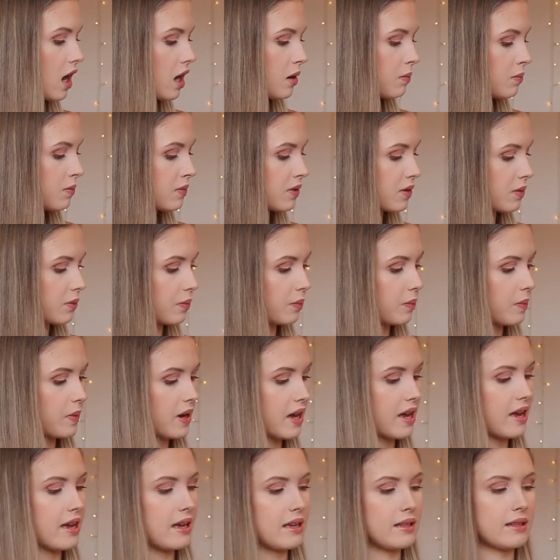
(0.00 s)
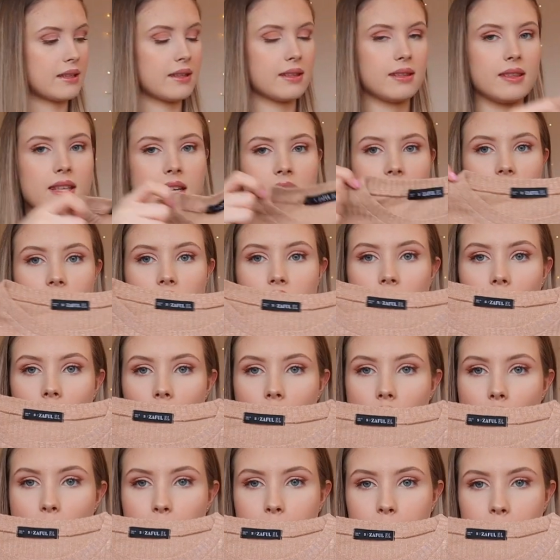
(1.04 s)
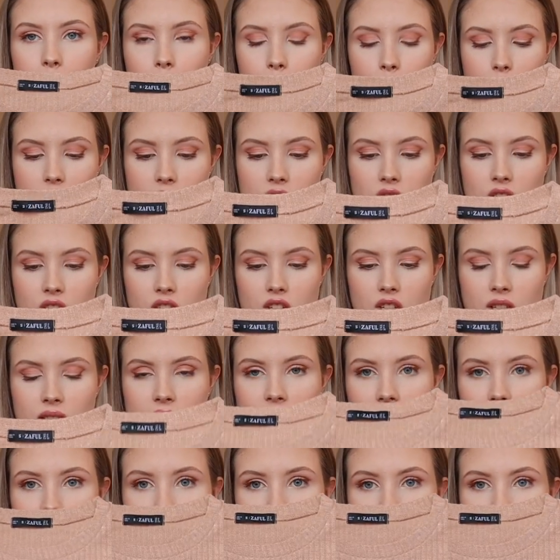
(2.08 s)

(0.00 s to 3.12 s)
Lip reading: comes with this top, which is just like a